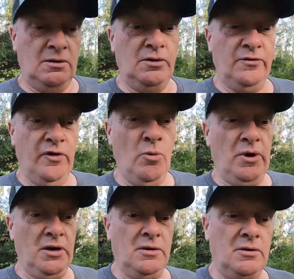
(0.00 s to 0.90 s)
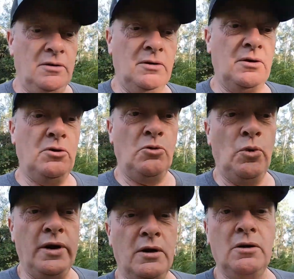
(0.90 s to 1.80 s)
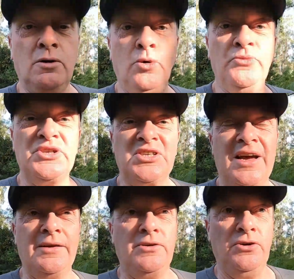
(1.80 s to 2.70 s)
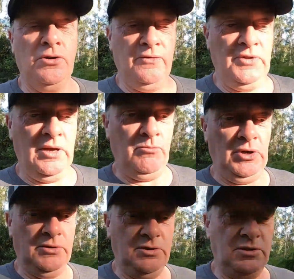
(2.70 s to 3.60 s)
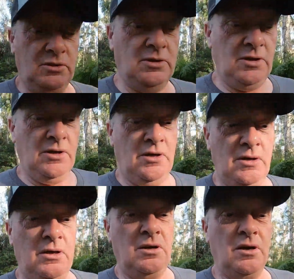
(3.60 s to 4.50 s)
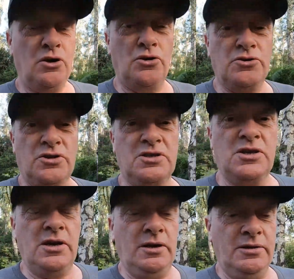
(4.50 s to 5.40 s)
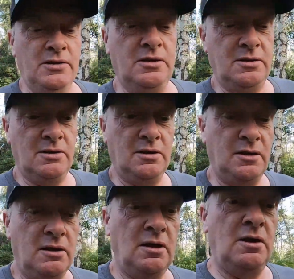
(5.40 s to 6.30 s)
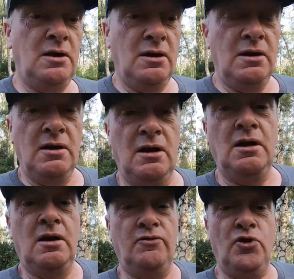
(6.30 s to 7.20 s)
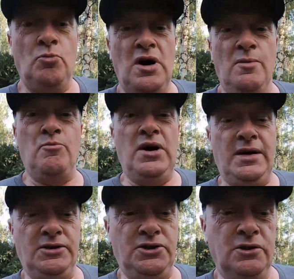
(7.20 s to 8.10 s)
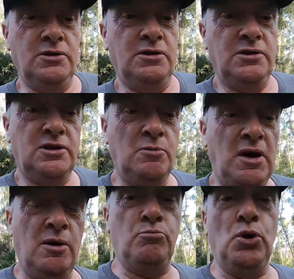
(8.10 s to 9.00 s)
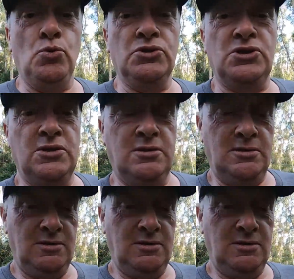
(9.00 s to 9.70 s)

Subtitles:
The vomit went up the side door of the ambulance, across the ceiling, and from my badge to my boots.